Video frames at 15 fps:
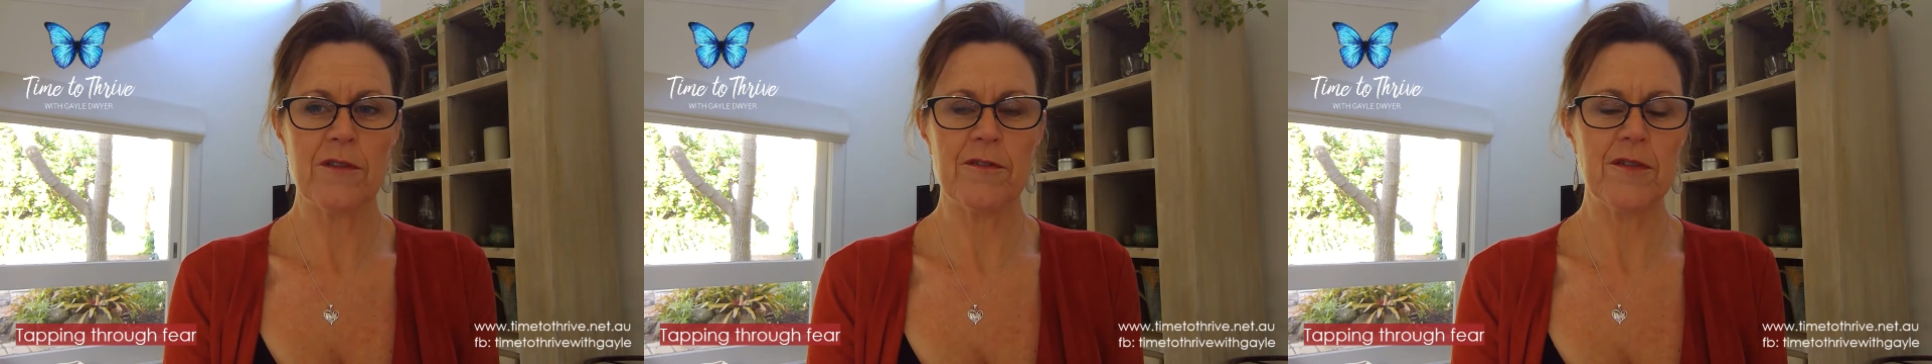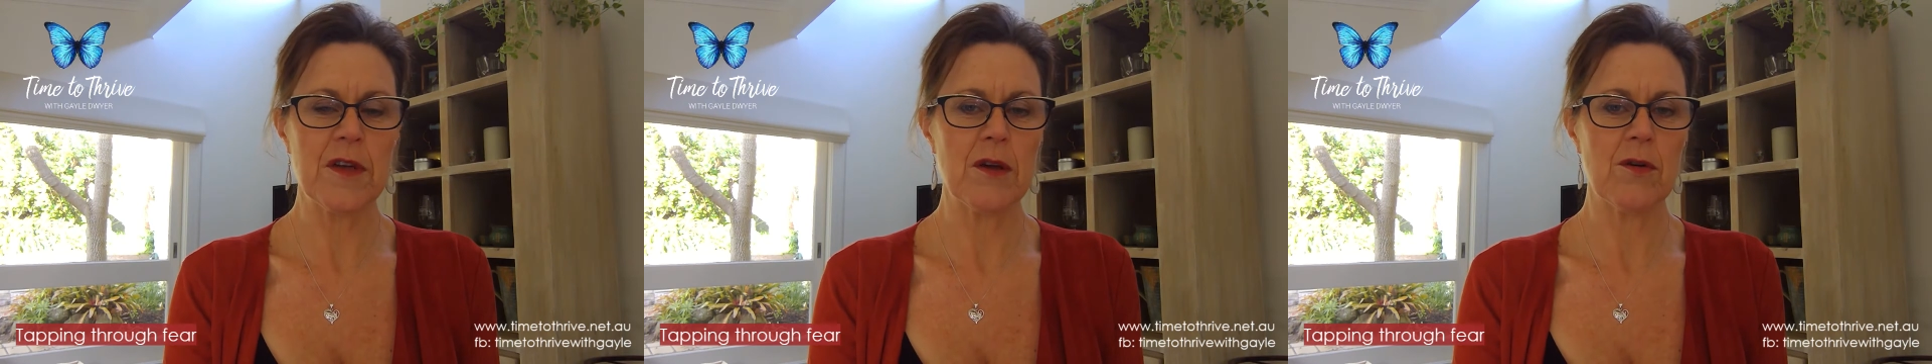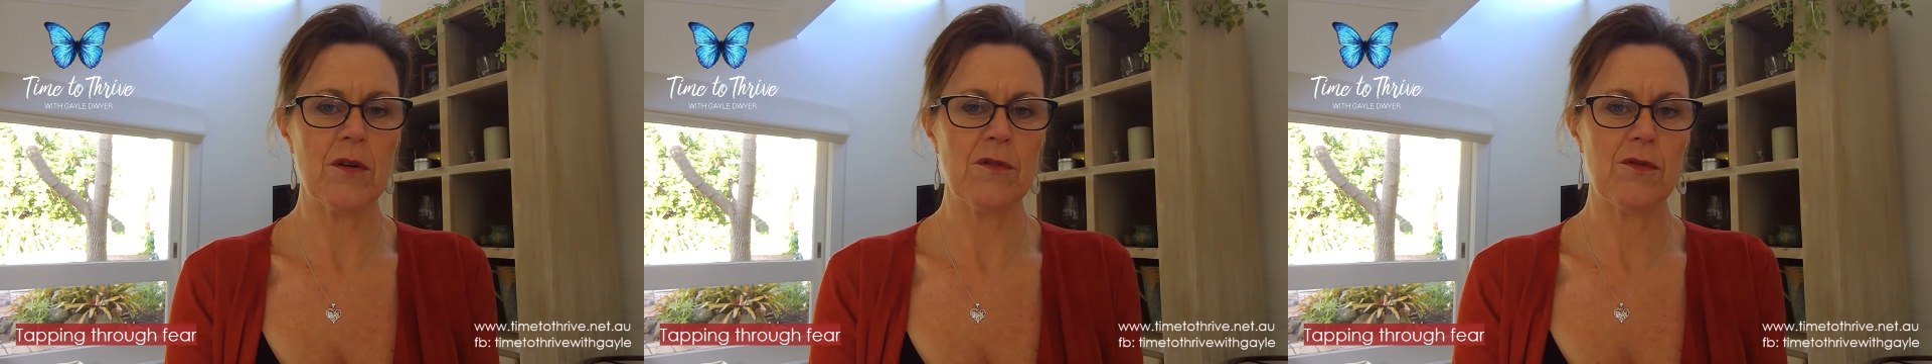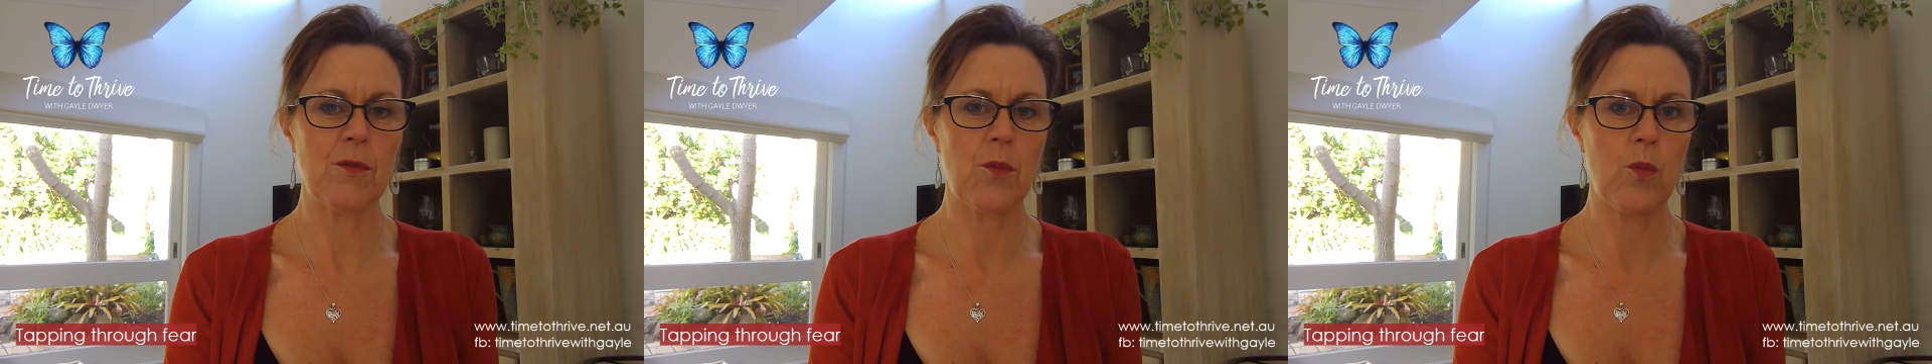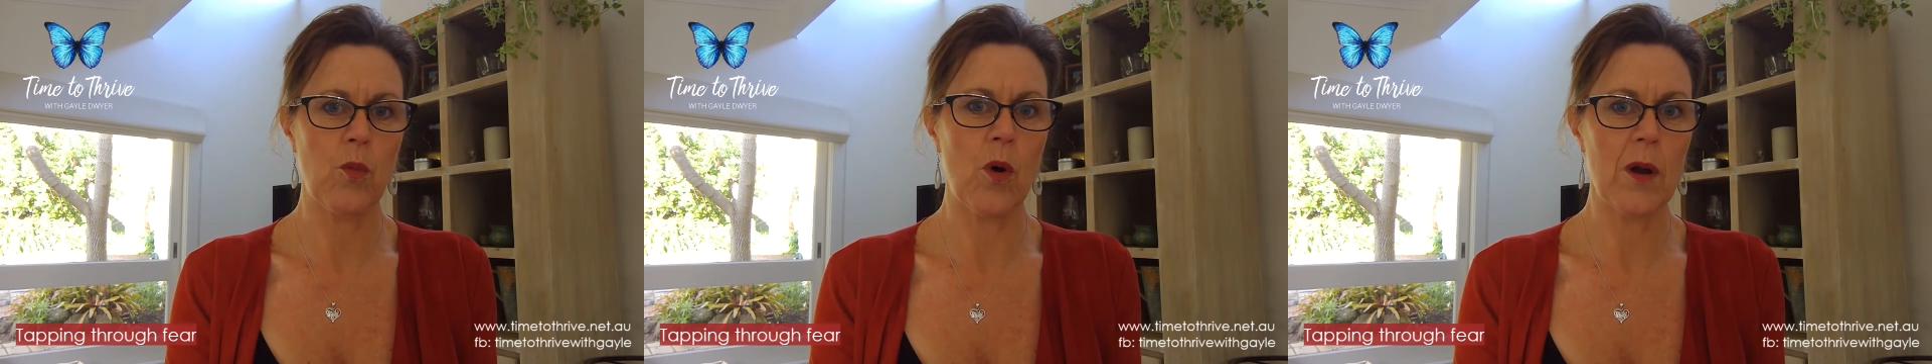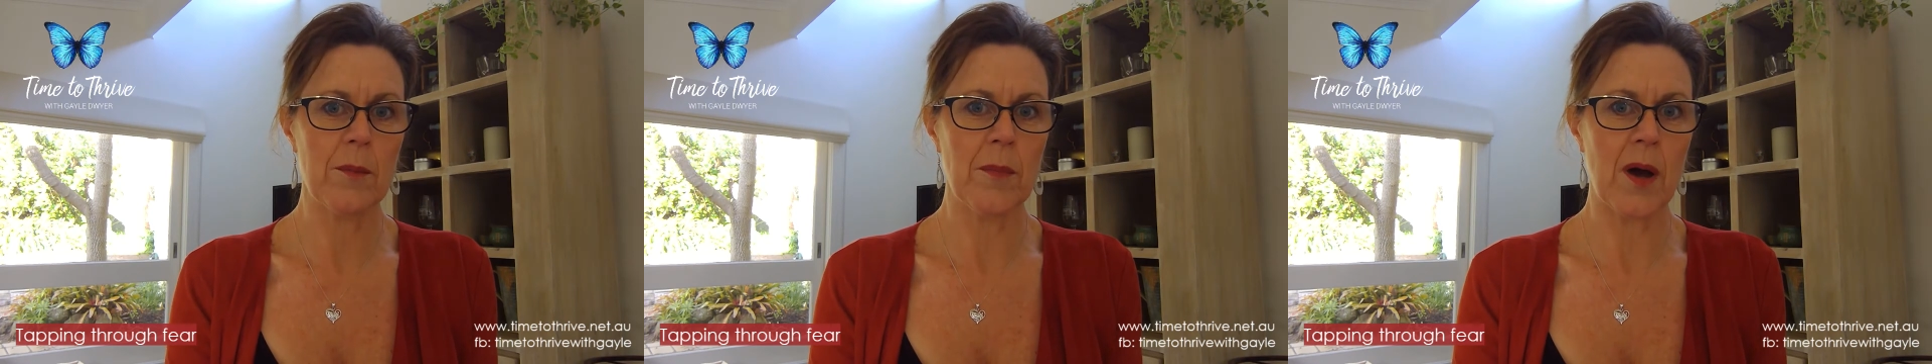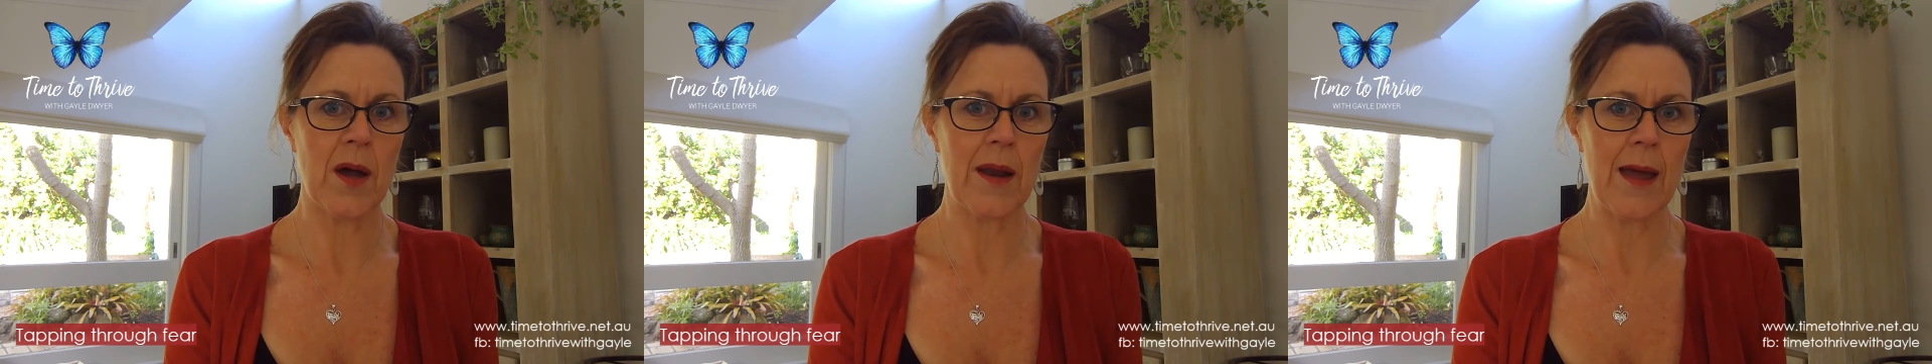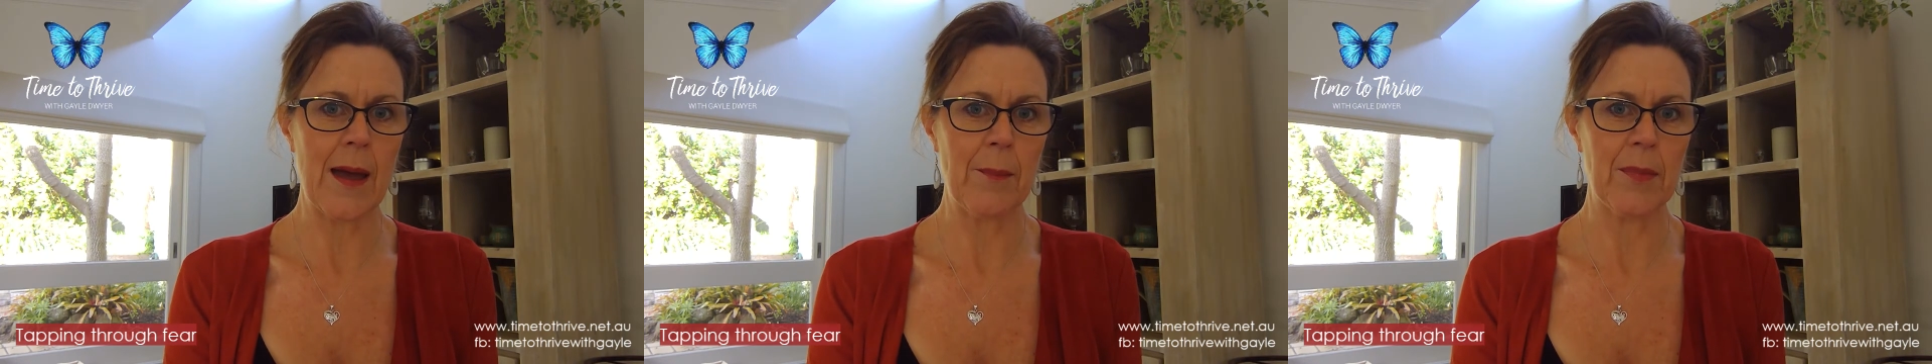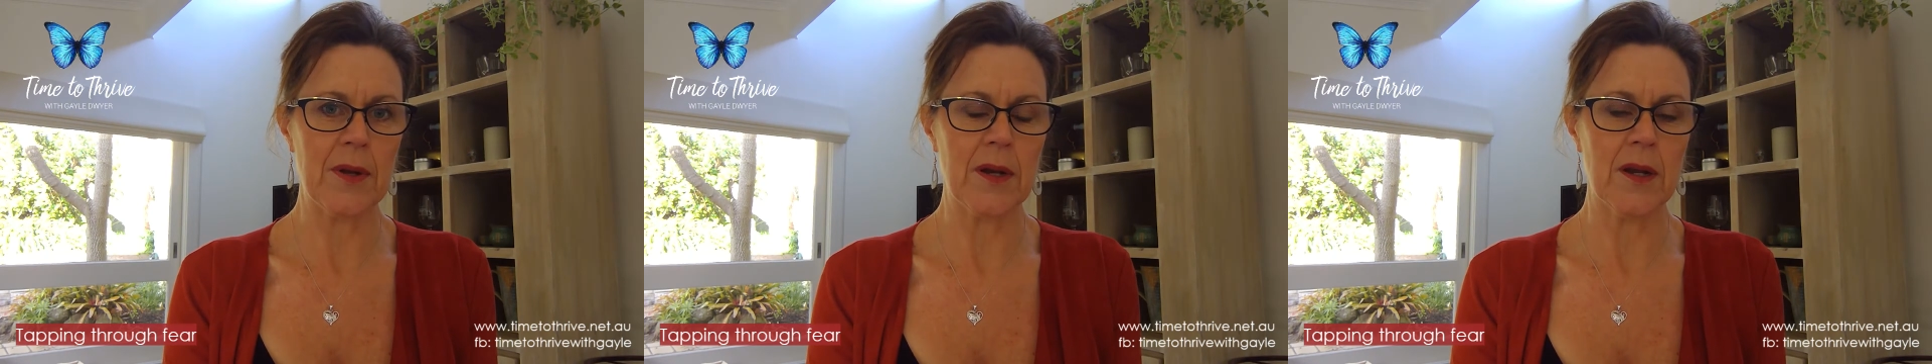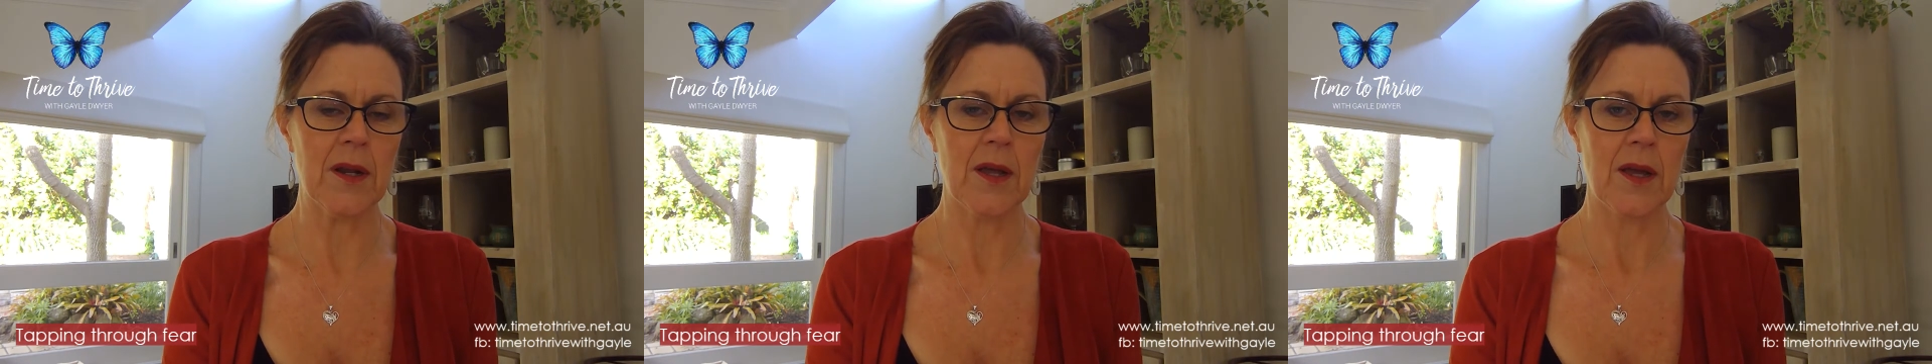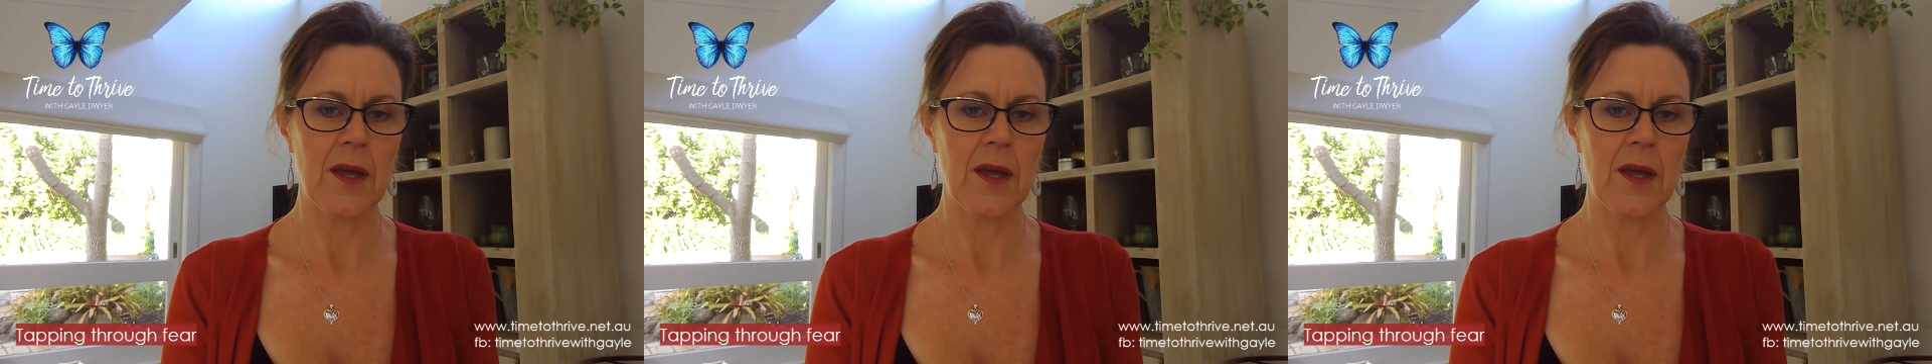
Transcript: fear of what might happen,